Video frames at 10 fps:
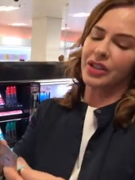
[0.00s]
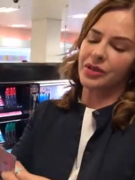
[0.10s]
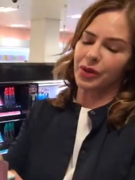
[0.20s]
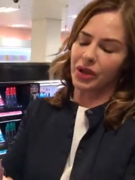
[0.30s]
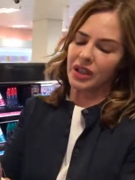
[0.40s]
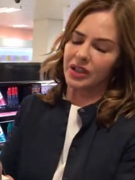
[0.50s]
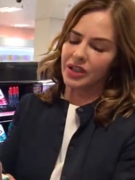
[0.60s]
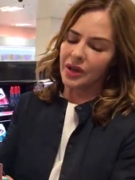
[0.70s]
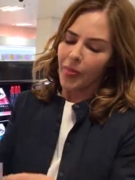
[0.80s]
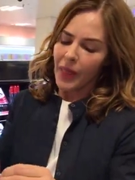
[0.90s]
this
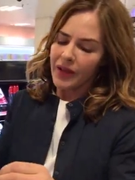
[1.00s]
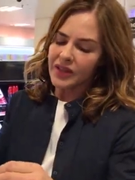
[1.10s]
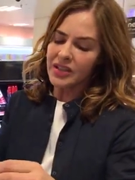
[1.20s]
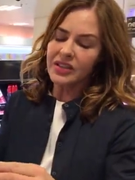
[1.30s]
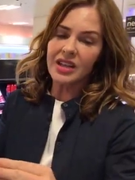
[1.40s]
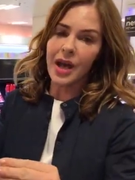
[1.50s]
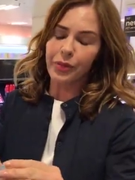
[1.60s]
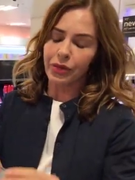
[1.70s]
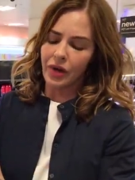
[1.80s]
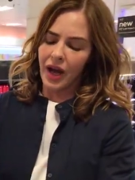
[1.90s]
product. This is their
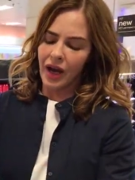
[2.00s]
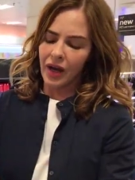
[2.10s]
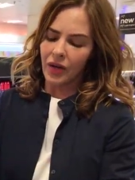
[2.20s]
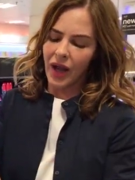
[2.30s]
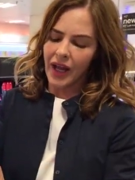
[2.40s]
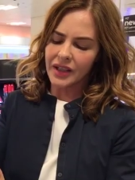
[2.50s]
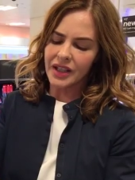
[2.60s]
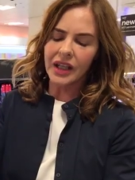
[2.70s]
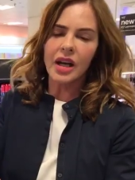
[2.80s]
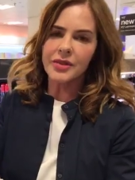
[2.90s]
brown, and
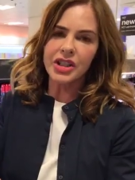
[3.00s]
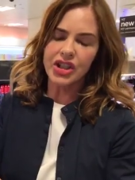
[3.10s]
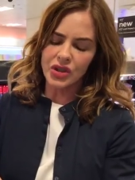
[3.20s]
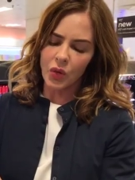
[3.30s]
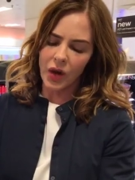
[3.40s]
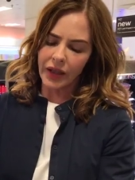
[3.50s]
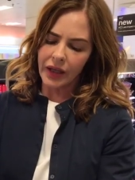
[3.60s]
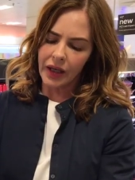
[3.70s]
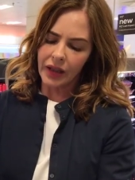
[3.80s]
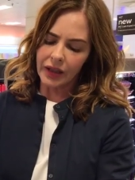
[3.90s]
it comes in just one
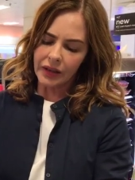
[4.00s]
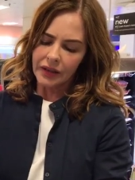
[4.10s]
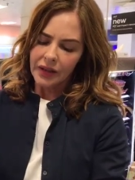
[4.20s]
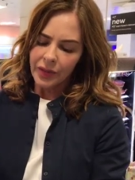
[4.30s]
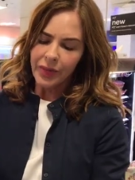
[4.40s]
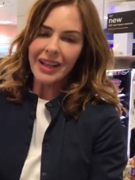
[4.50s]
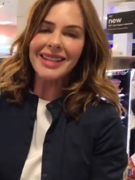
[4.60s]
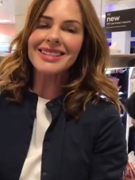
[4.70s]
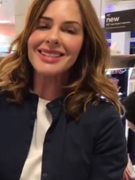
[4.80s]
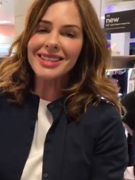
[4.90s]
colour, but
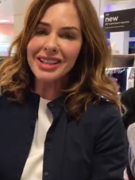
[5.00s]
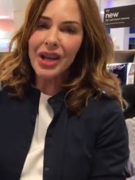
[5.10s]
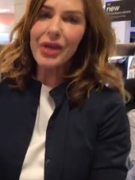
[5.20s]
it's